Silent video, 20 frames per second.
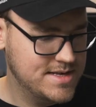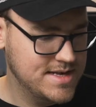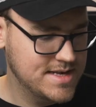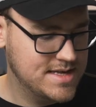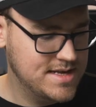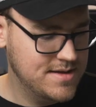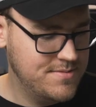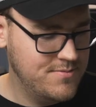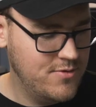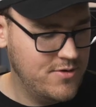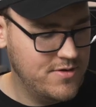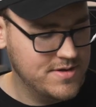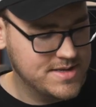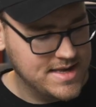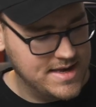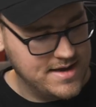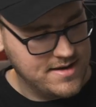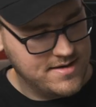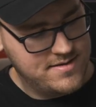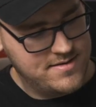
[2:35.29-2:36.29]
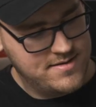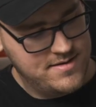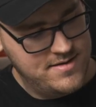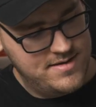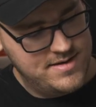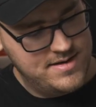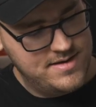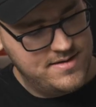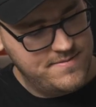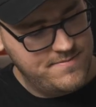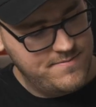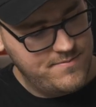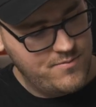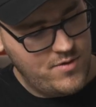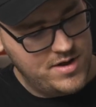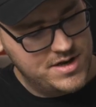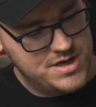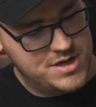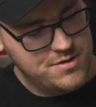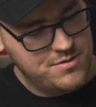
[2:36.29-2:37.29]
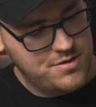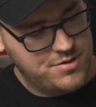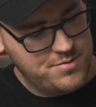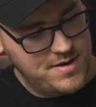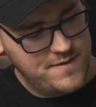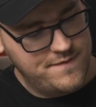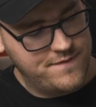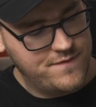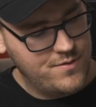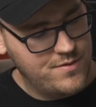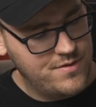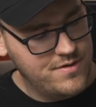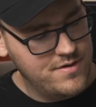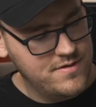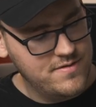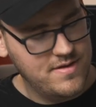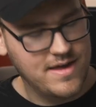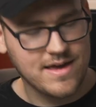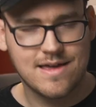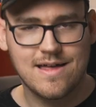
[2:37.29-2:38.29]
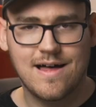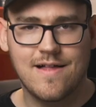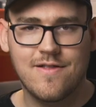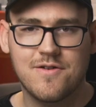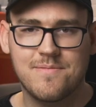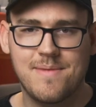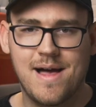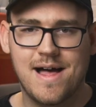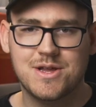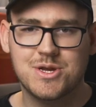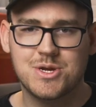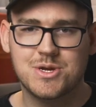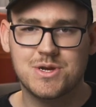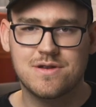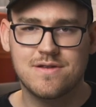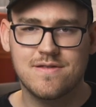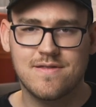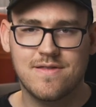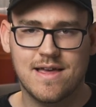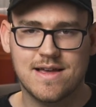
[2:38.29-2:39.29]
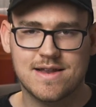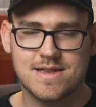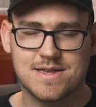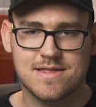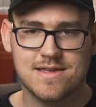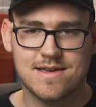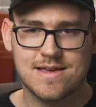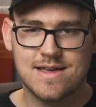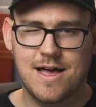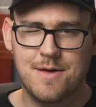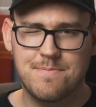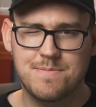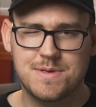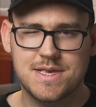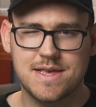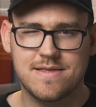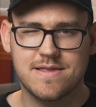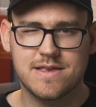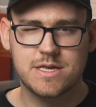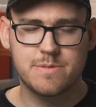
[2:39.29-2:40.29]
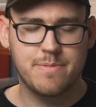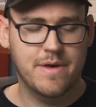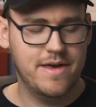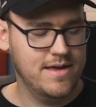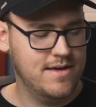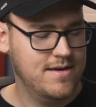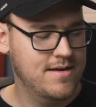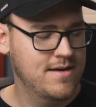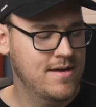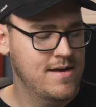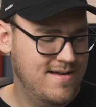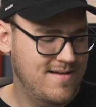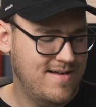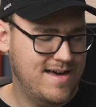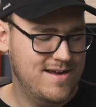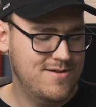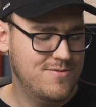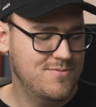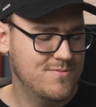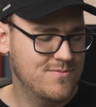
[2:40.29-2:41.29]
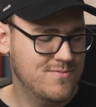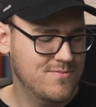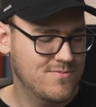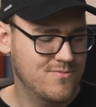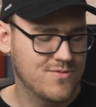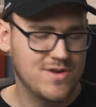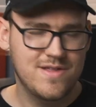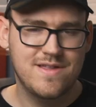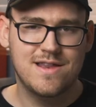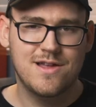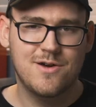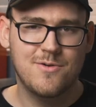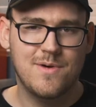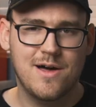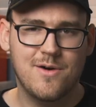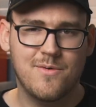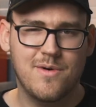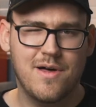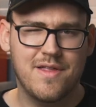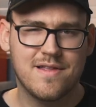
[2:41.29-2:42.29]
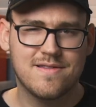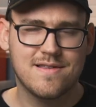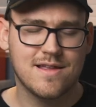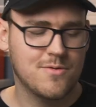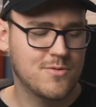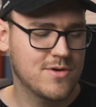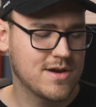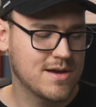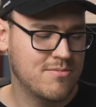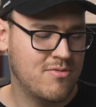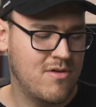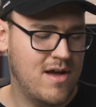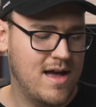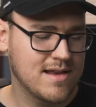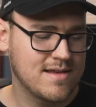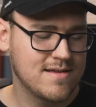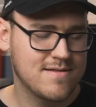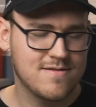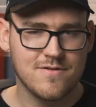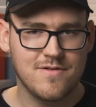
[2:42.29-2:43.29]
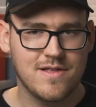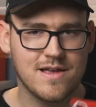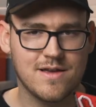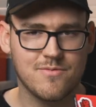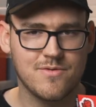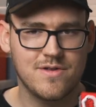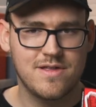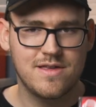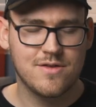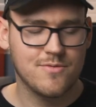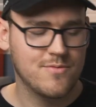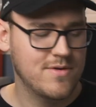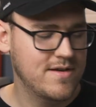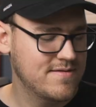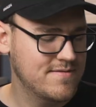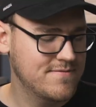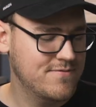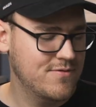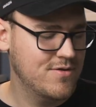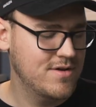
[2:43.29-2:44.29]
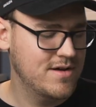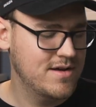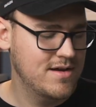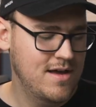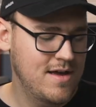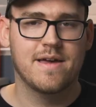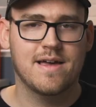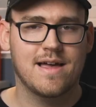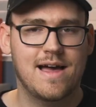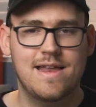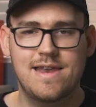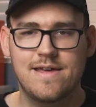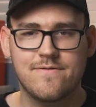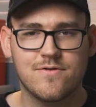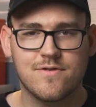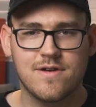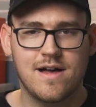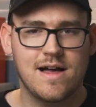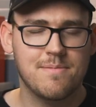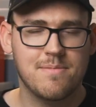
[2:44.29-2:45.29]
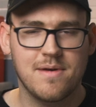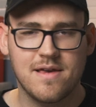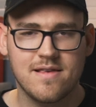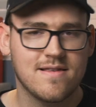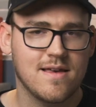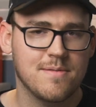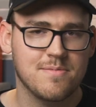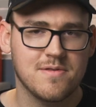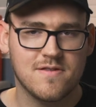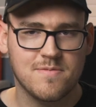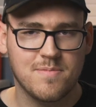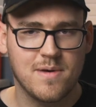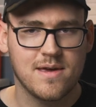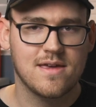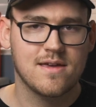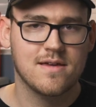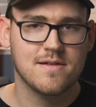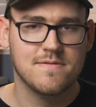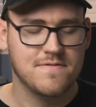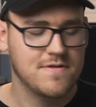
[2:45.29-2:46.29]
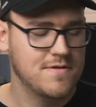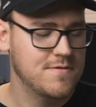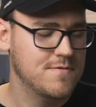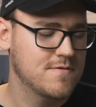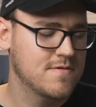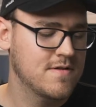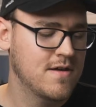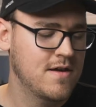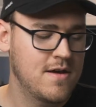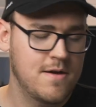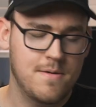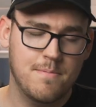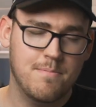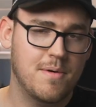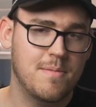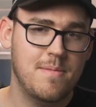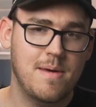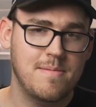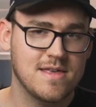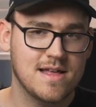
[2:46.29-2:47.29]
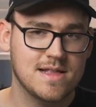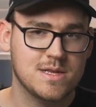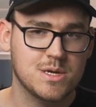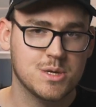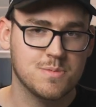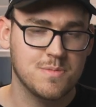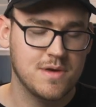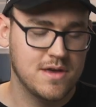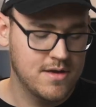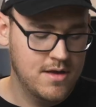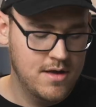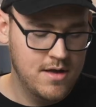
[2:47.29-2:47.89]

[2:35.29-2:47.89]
system where it's like 1, 2, 3, 4 like color matched like to the cups and the spike. I don't really know how well that's going to work in practice or like really the reason for it. I never got base cup and spike confused, but maybe that's just me.